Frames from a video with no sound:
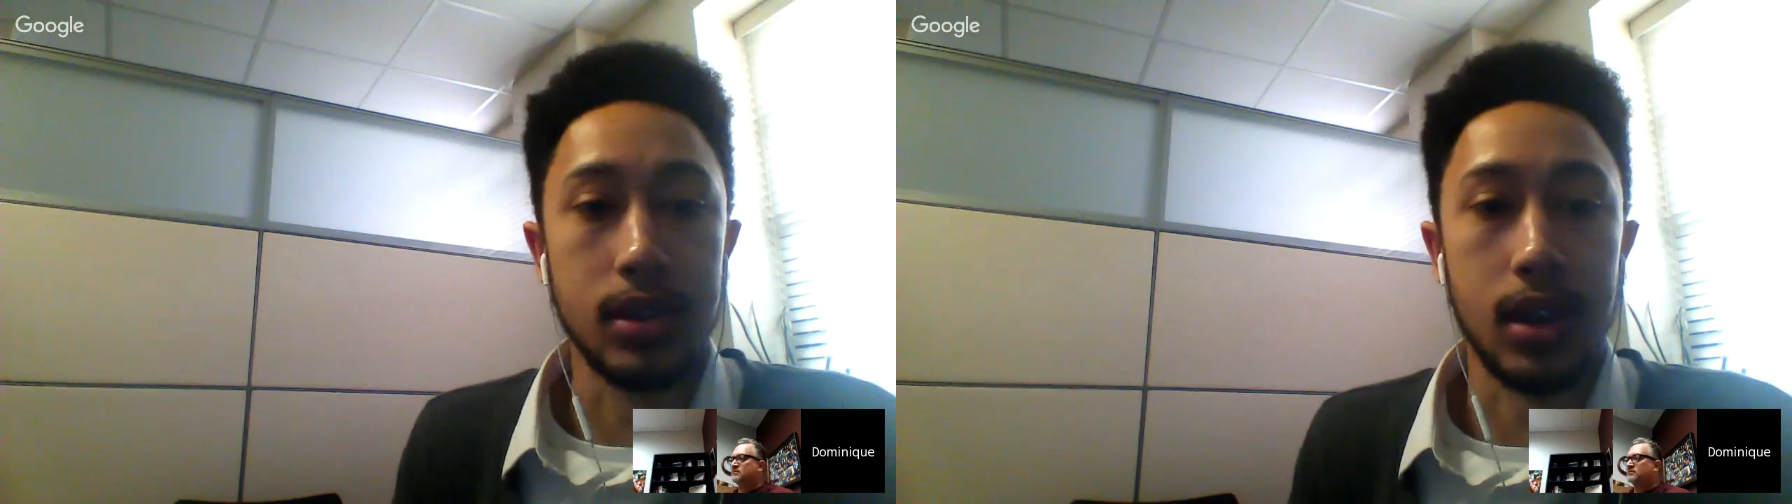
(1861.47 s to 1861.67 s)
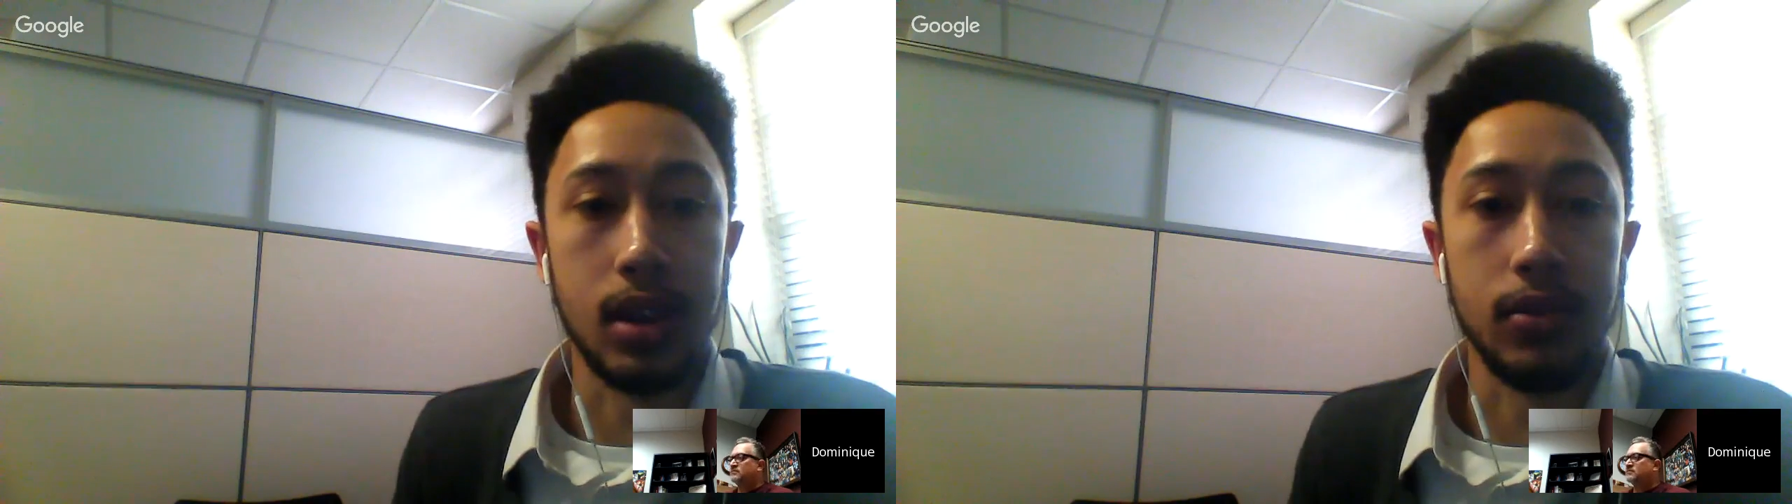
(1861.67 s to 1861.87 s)

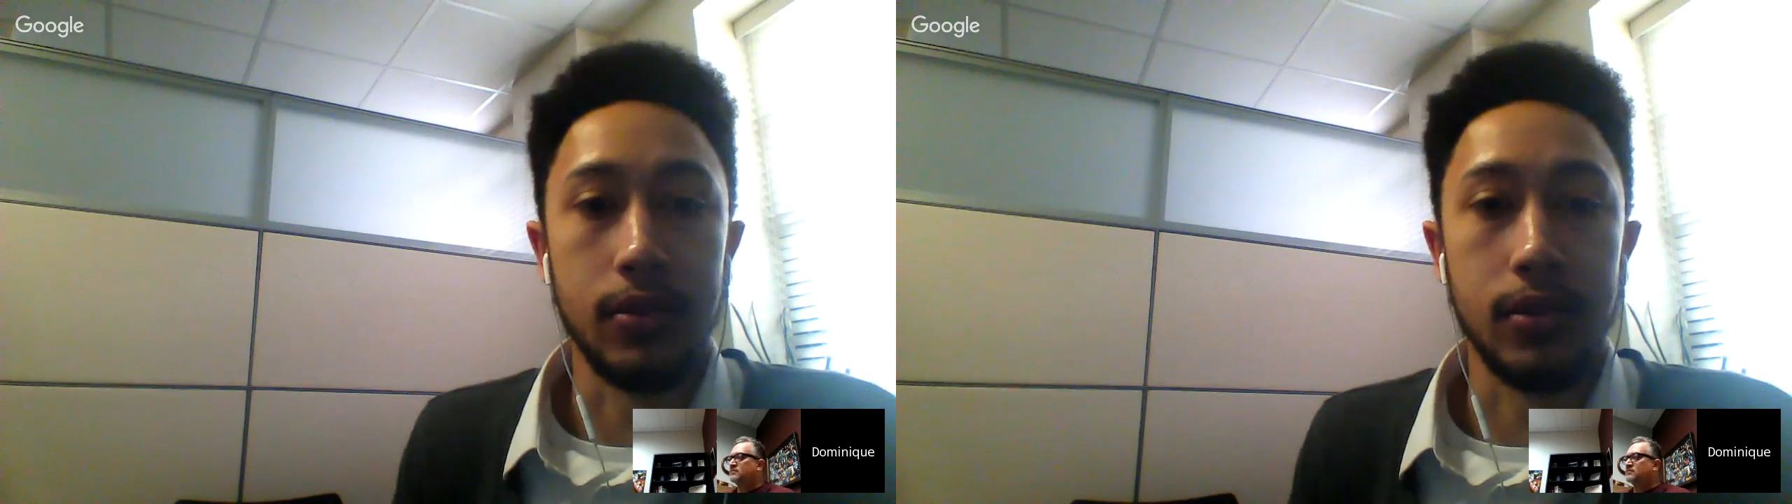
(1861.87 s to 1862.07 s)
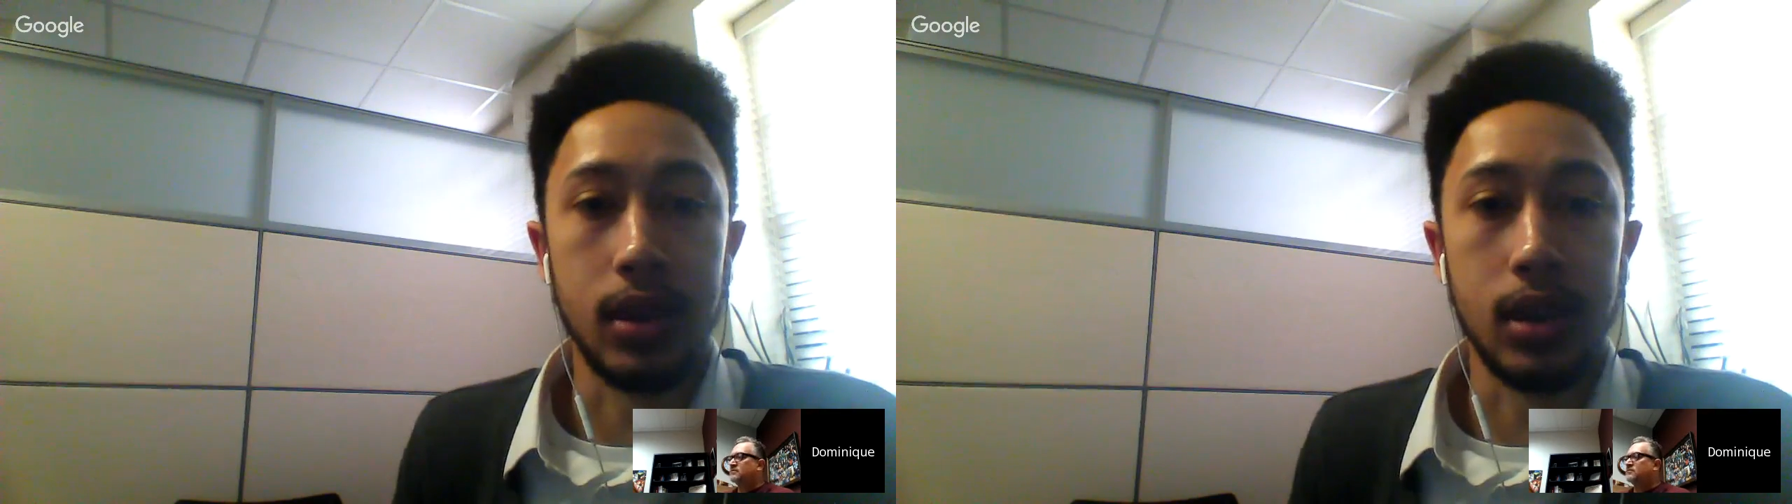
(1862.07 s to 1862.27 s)
kind of
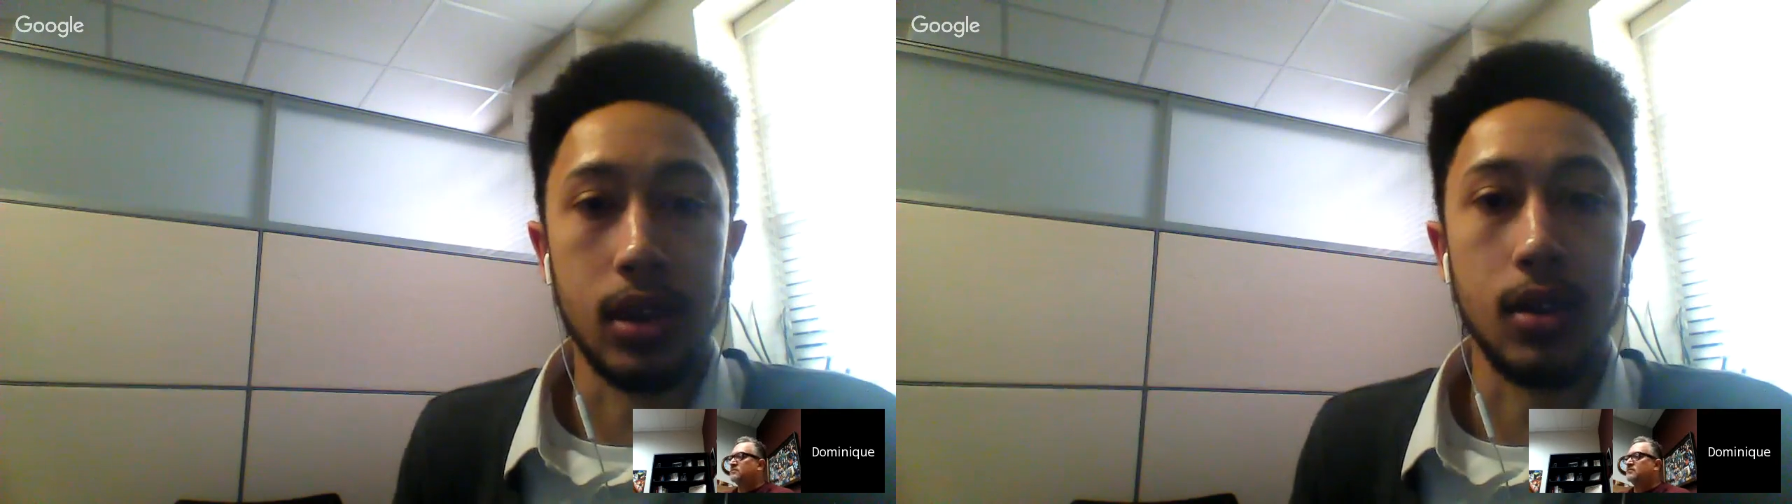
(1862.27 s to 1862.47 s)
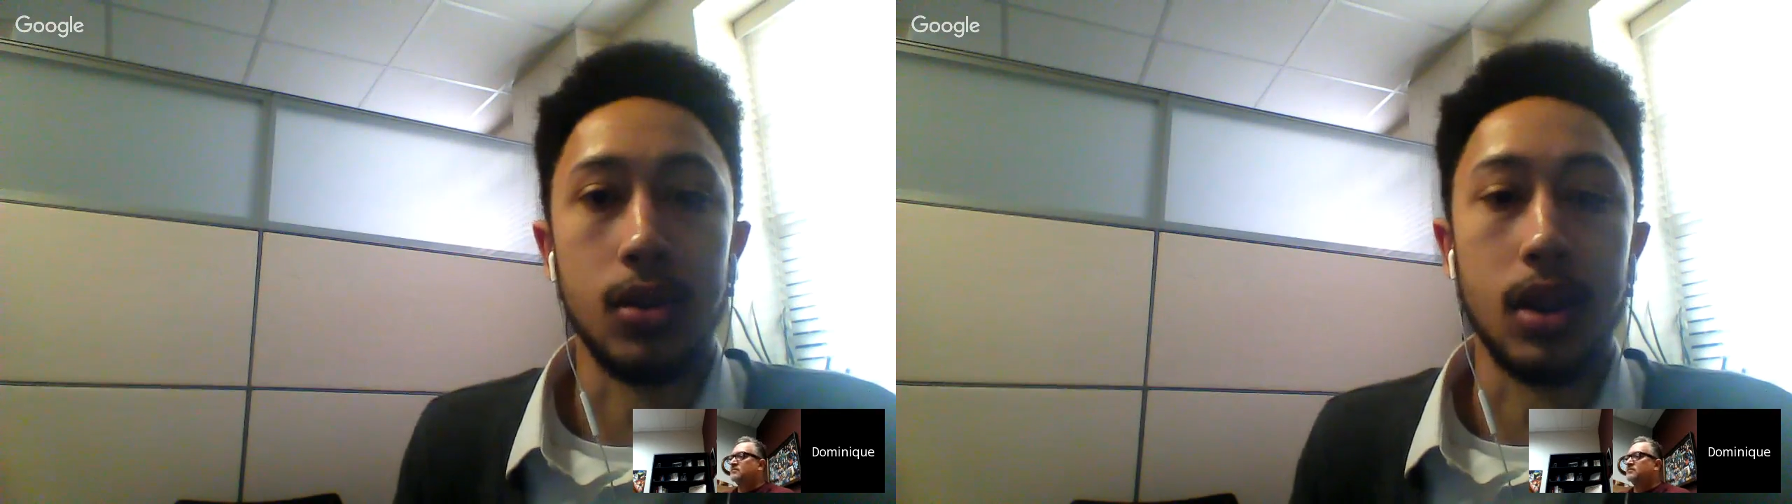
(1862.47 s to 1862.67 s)
an
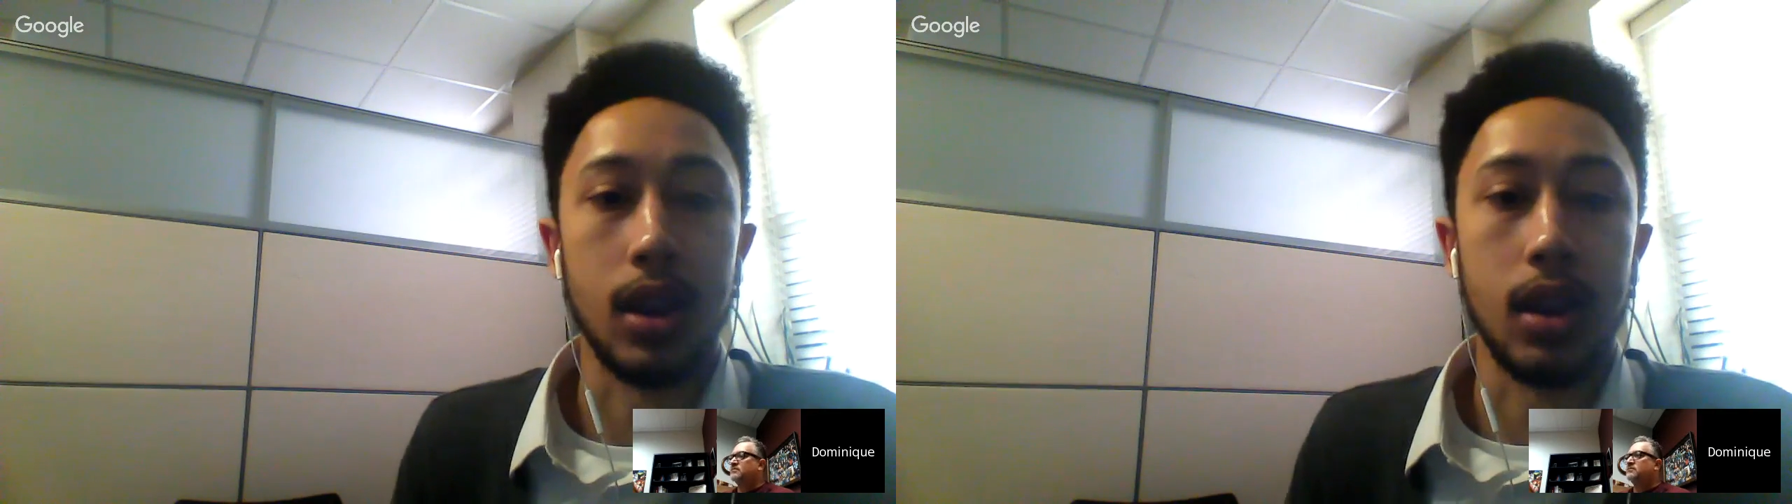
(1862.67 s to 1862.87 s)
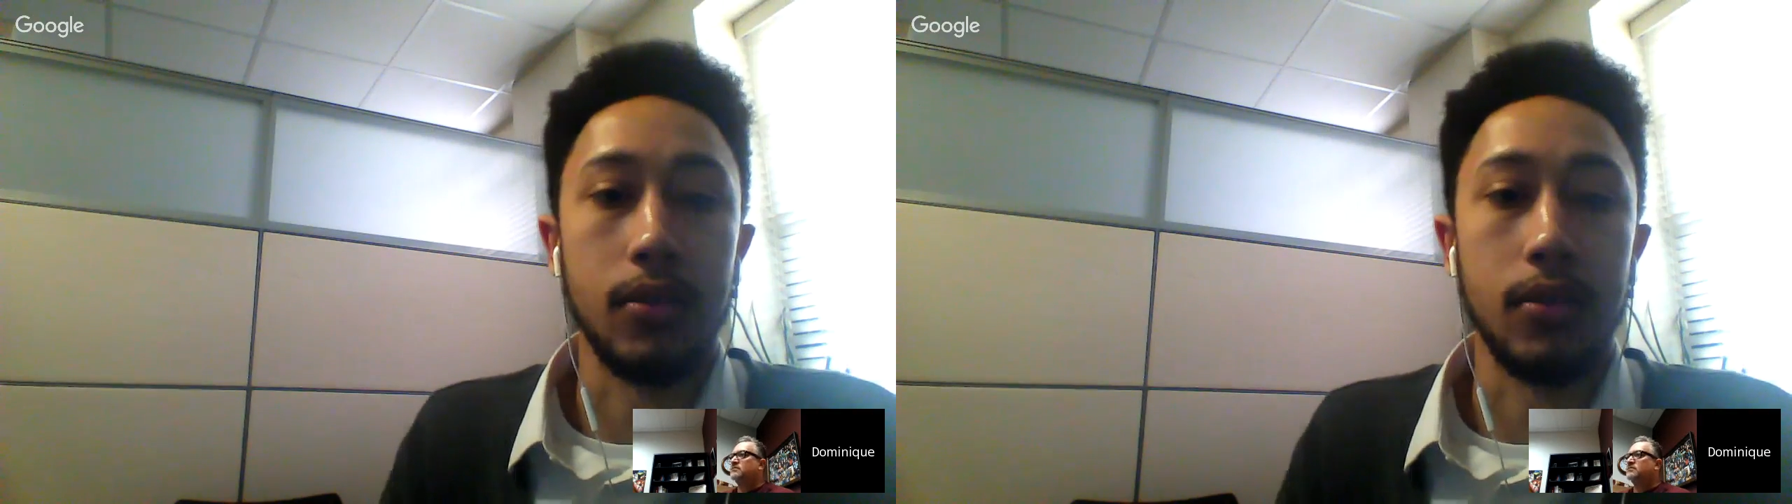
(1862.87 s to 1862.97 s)
okay